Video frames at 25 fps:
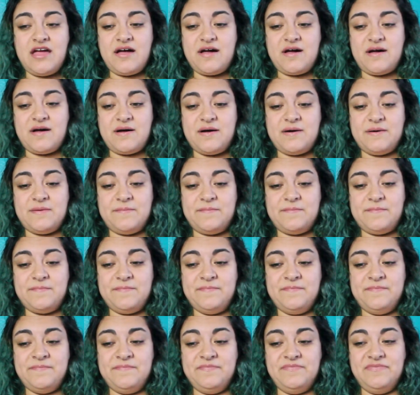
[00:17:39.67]

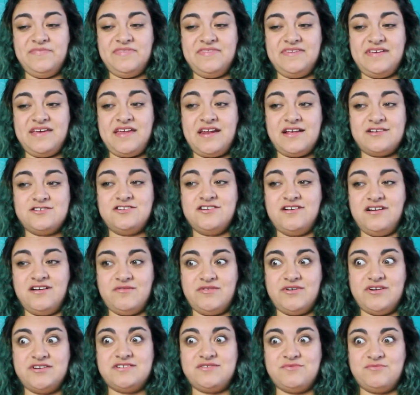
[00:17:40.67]
It actually
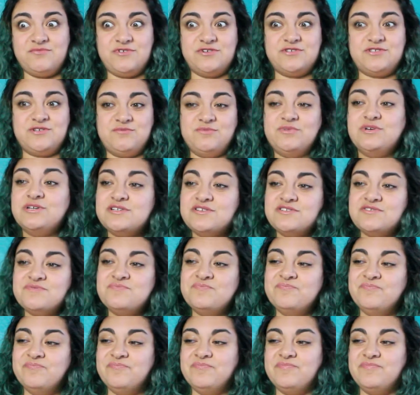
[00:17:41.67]
got worse and worse and worse.